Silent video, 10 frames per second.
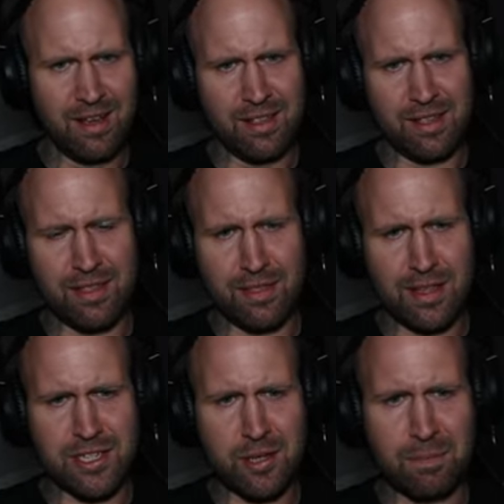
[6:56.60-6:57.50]

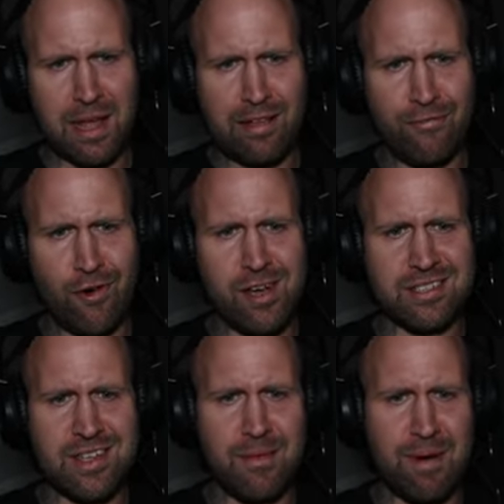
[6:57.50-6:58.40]
There's a place for
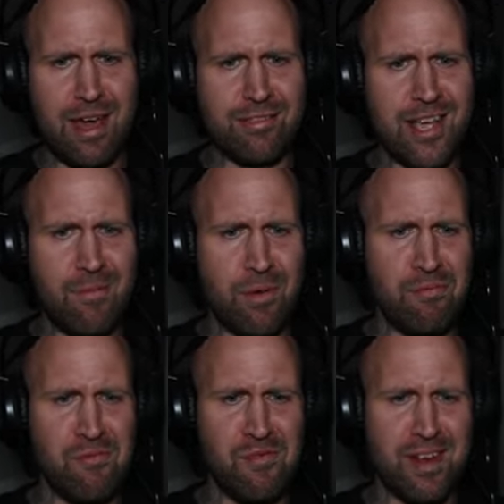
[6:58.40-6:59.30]
us in the bathtub
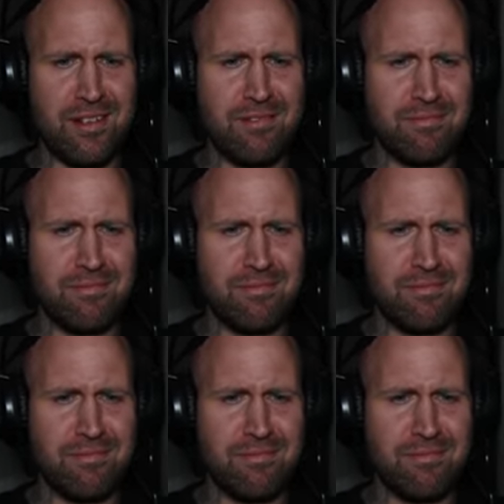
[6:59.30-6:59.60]
if we want to